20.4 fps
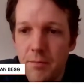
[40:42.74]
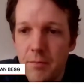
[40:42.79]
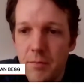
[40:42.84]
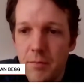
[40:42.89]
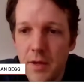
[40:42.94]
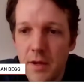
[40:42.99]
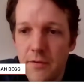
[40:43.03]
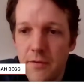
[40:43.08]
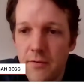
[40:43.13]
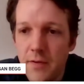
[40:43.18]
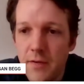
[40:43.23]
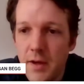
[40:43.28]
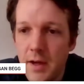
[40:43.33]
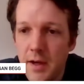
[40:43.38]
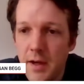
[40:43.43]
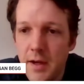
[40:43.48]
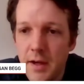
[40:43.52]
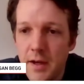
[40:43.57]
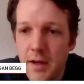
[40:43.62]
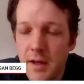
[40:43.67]
if
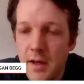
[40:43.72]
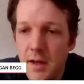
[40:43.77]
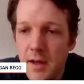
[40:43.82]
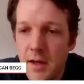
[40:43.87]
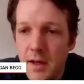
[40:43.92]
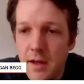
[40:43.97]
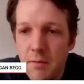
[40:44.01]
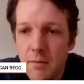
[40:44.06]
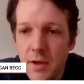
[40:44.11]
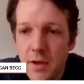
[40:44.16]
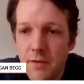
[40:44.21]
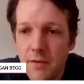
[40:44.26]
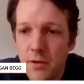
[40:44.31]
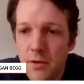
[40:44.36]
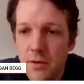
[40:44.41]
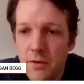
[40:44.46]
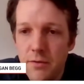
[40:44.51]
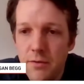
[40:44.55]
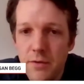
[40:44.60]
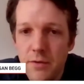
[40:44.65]

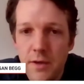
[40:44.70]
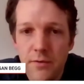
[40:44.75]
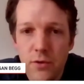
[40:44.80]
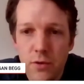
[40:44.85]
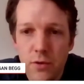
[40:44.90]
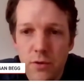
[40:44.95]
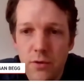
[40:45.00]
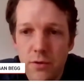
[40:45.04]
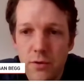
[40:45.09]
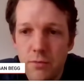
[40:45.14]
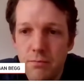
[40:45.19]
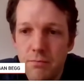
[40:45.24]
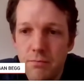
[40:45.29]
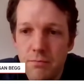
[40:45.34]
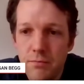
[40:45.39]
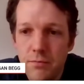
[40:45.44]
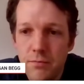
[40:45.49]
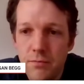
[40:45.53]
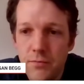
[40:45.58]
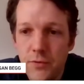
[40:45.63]
you're
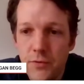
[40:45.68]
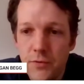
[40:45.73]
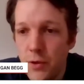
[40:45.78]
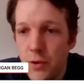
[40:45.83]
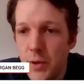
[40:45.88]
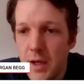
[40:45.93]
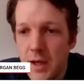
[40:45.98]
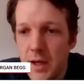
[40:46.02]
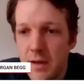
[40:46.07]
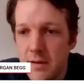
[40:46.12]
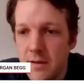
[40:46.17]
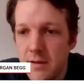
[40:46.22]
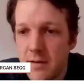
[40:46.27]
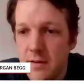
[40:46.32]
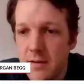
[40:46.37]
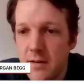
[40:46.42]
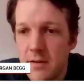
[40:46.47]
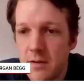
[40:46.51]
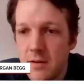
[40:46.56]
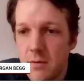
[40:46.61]
viewing it as a
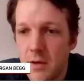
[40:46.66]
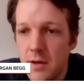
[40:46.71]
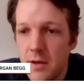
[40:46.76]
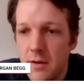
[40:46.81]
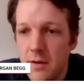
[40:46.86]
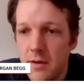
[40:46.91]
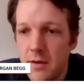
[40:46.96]
system,